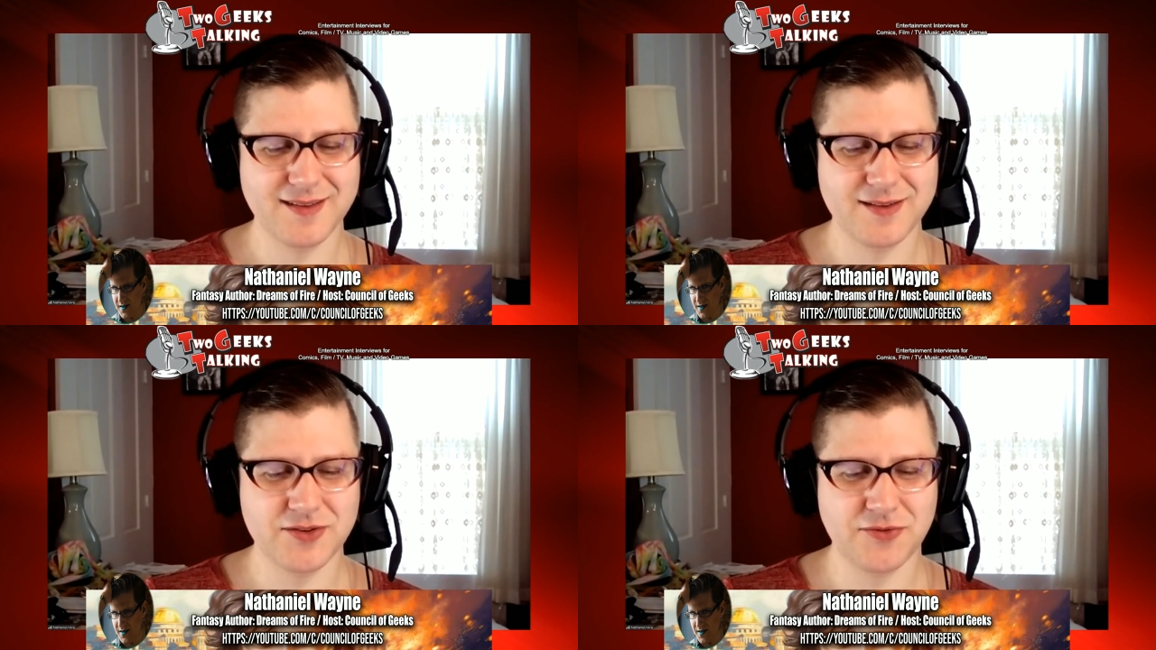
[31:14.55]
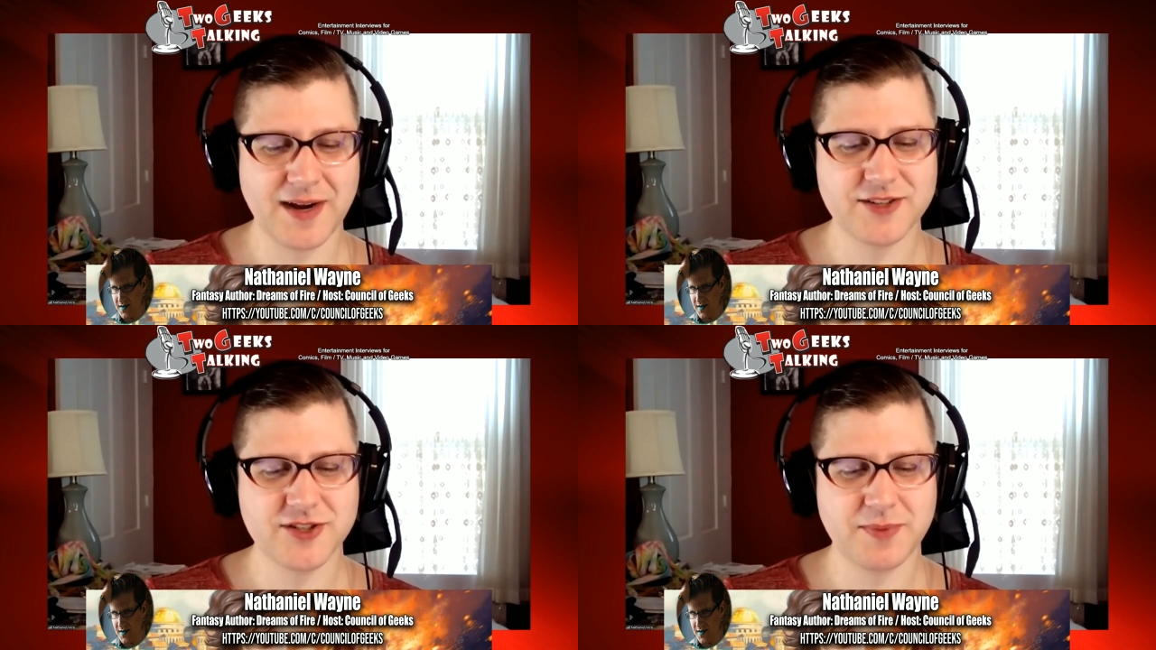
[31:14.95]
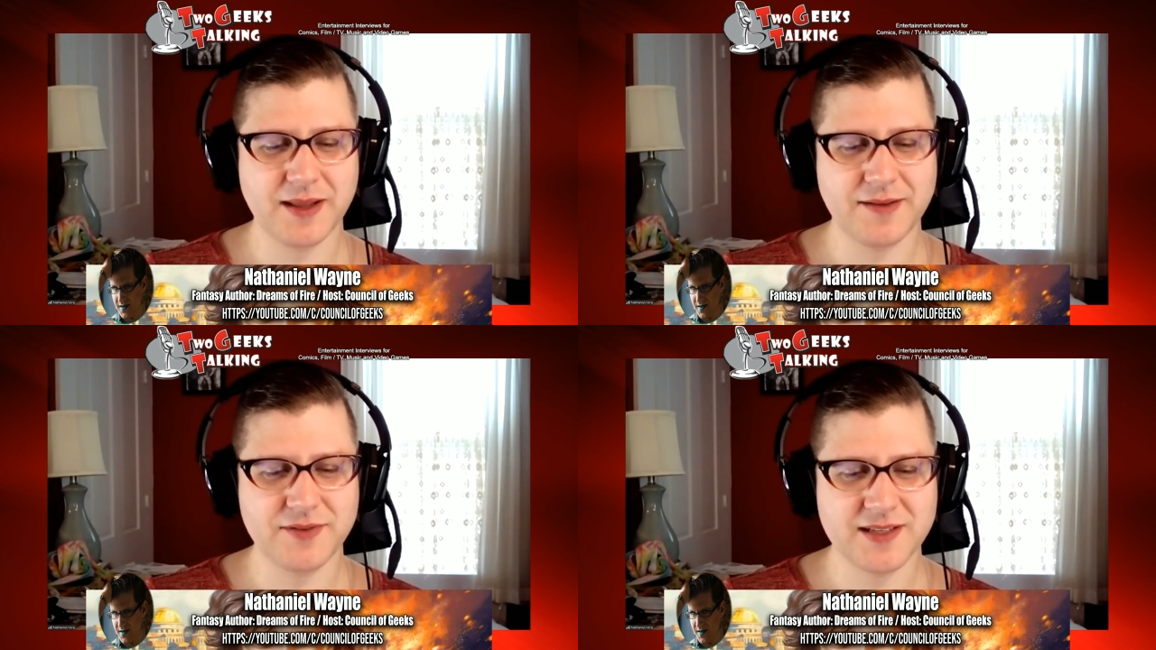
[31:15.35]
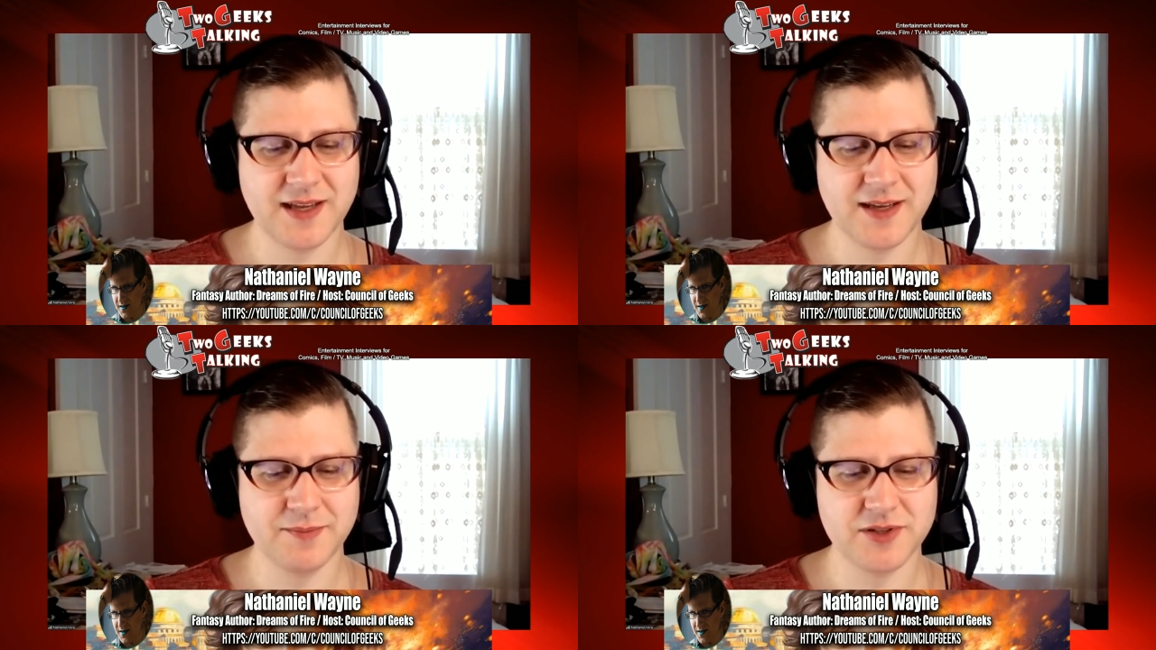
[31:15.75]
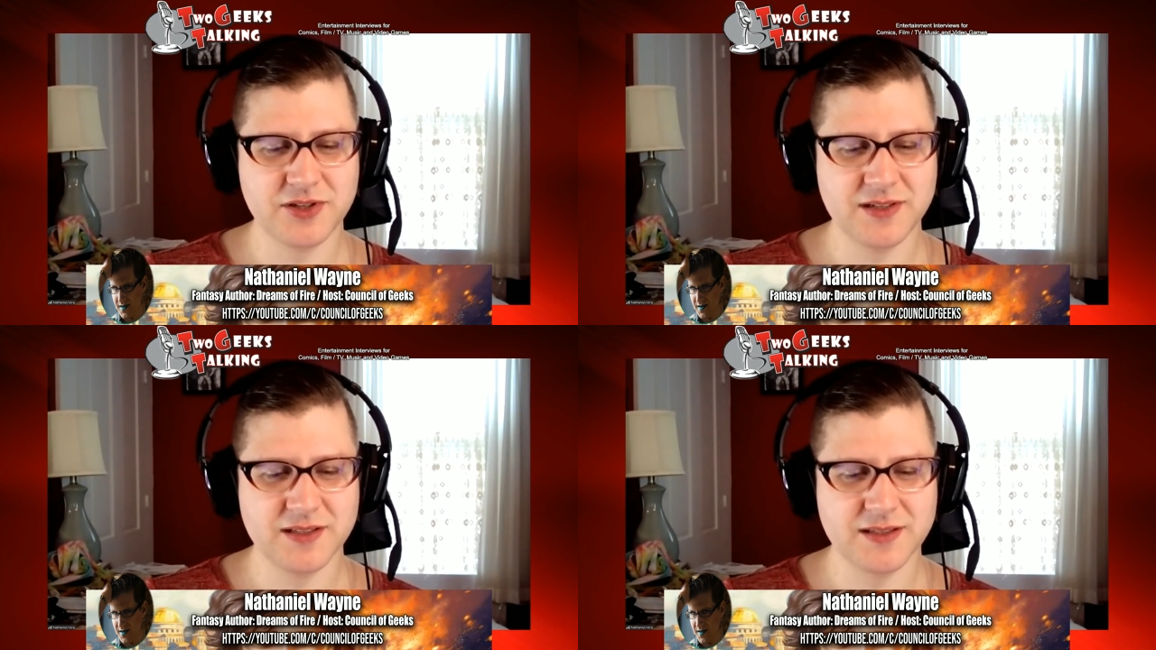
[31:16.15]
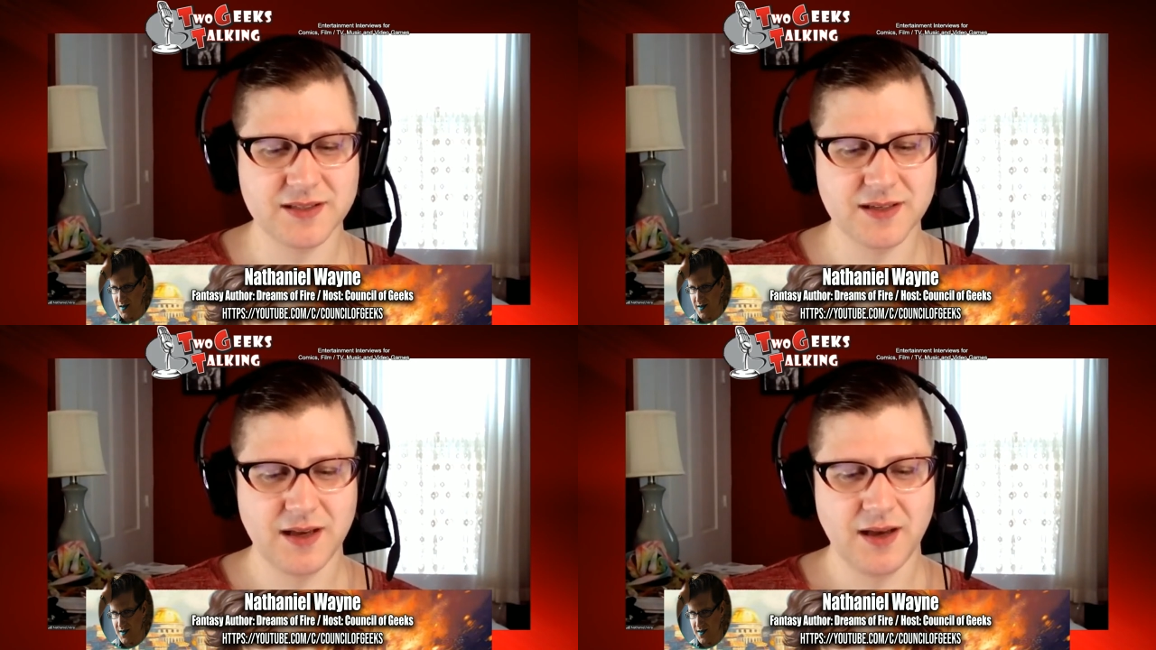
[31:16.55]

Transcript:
Speaker 1: directions my life has taken, but she has